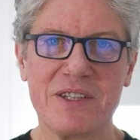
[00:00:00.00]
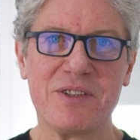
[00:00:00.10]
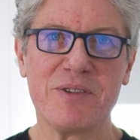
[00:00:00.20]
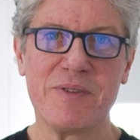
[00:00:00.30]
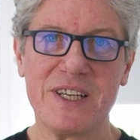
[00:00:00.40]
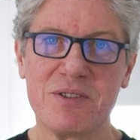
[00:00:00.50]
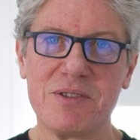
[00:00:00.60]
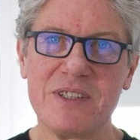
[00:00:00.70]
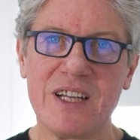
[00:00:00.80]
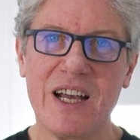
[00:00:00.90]
back to the
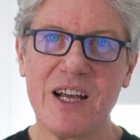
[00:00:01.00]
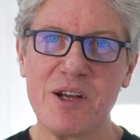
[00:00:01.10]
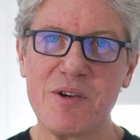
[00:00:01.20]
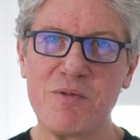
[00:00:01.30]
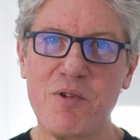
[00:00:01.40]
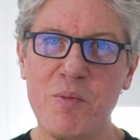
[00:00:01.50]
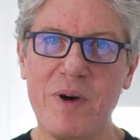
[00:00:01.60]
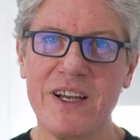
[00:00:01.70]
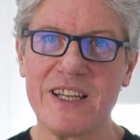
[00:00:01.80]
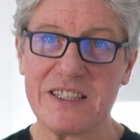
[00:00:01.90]
vehicle uh, from
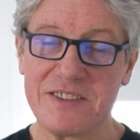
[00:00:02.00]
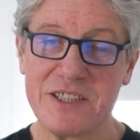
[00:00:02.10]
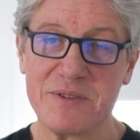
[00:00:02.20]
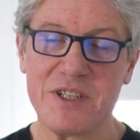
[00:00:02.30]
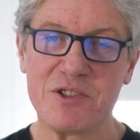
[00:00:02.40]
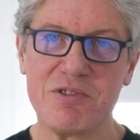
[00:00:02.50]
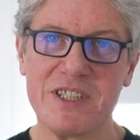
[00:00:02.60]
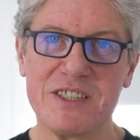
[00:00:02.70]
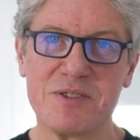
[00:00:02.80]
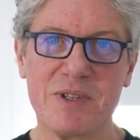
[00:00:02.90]
my extensive
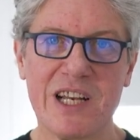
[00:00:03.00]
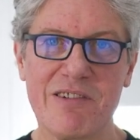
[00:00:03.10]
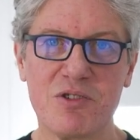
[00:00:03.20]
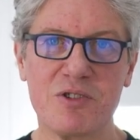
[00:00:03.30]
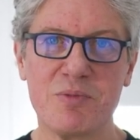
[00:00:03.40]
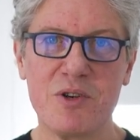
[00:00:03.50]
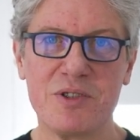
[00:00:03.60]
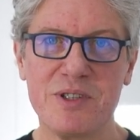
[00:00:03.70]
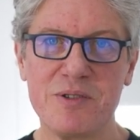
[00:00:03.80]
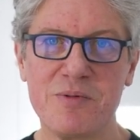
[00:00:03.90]
history at McLaren
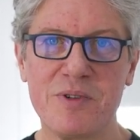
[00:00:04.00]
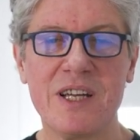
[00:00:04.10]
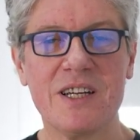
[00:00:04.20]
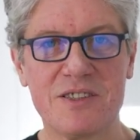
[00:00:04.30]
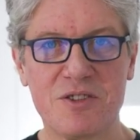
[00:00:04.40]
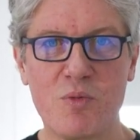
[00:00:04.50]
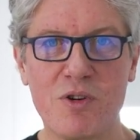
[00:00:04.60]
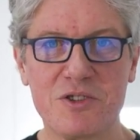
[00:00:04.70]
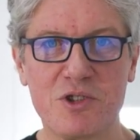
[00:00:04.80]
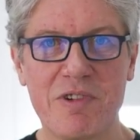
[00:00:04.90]
Automotive, Tom
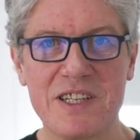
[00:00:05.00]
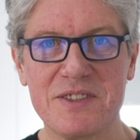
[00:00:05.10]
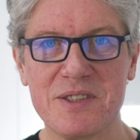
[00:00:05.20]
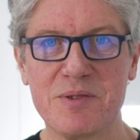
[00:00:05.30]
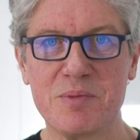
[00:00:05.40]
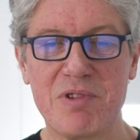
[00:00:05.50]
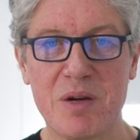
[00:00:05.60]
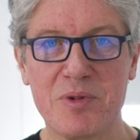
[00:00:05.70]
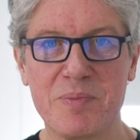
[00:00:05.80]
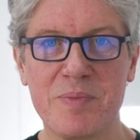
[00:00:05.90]
Walkinshaw Racing,
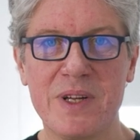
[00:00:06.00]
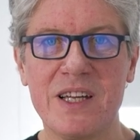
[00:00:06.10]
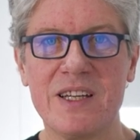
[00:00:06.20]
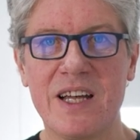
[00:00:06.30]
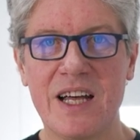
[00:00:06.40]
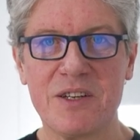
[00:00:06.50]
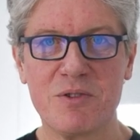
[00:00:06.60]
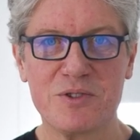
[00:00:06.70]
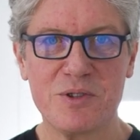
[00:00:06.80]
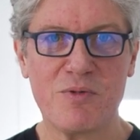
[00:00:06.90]
Brabham, and
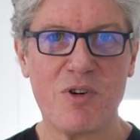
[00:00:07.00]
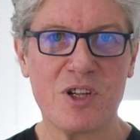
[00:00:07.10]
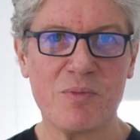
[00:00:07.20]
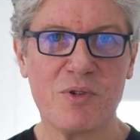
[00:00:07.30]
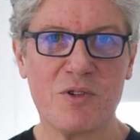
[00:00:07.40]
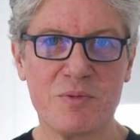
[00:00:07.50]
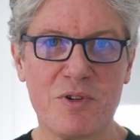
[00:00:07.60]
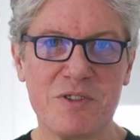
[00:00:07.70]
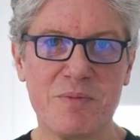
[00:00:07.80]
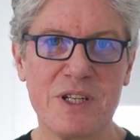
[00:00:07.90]
also volume automotive